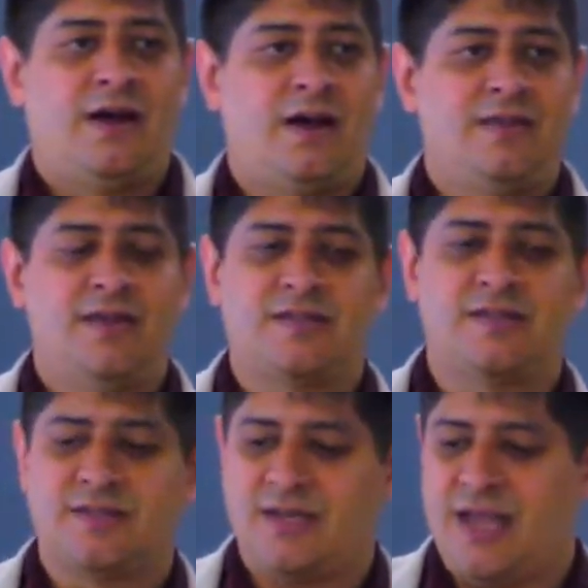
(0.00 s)
Uh, this
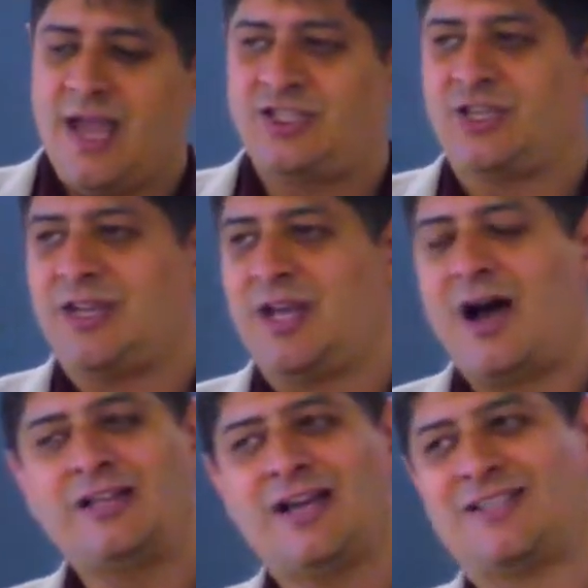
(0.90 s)
is an ancient hymn.
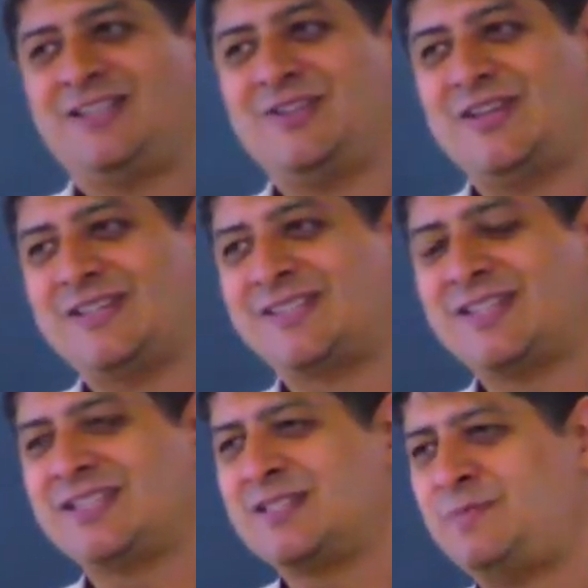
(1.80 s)
I like to do this.
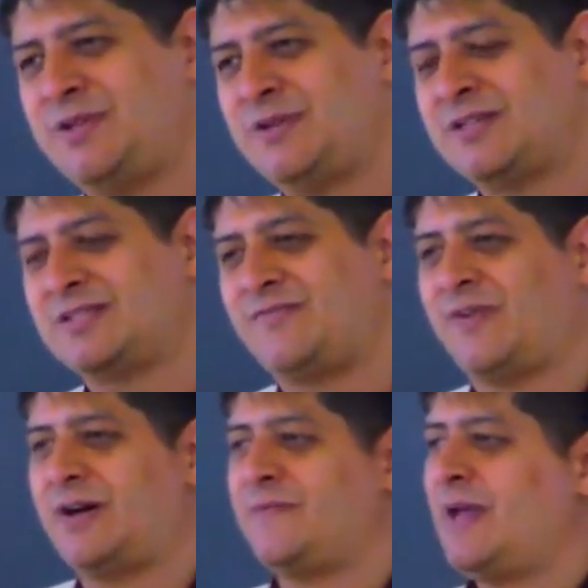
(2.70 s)
This is beautiful. This is
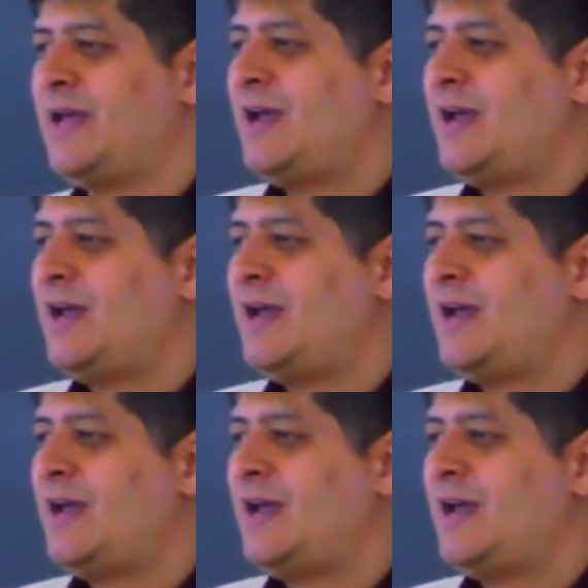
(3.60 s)
fun.